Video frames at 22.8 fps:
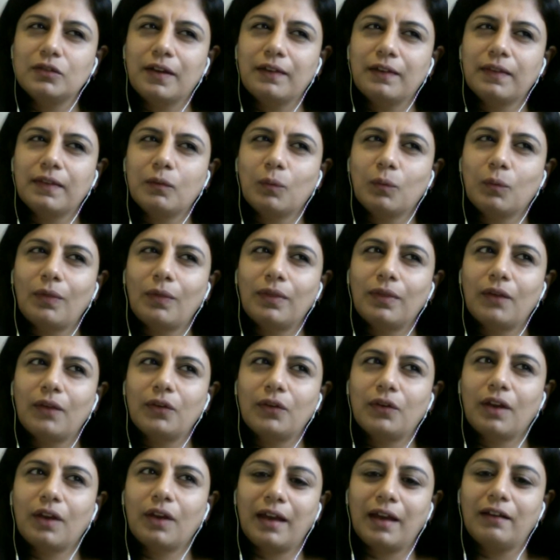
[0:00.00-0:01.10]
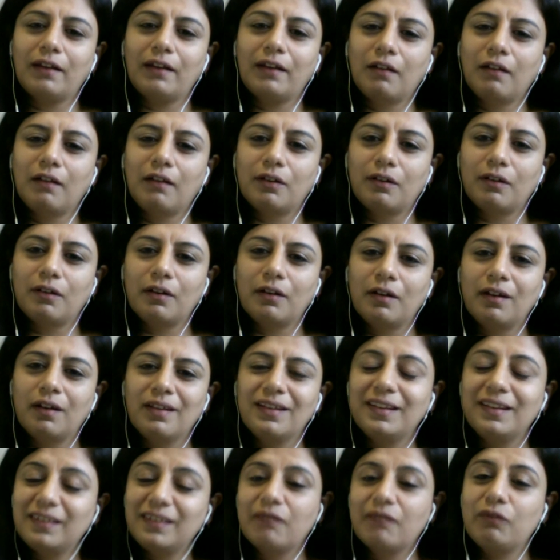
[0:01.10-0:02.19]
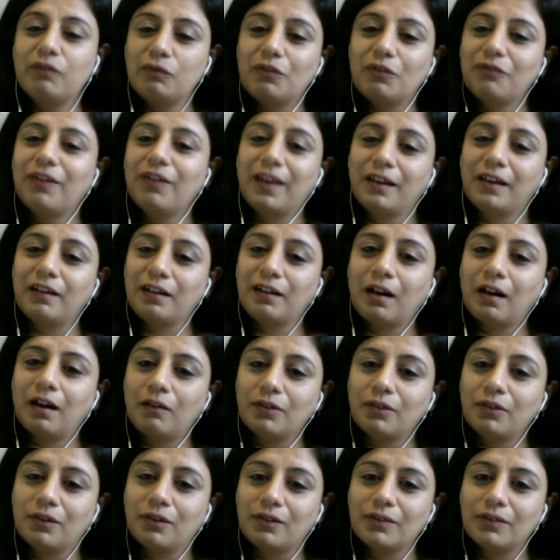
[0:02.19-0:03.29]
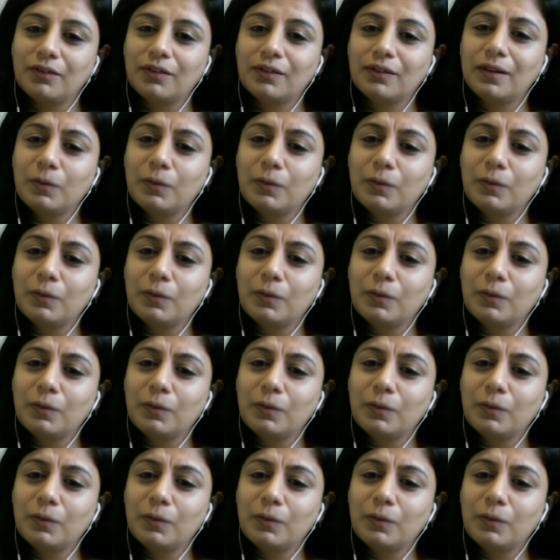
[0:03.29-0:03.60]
I think, 1,900, the 7 were fake encounters.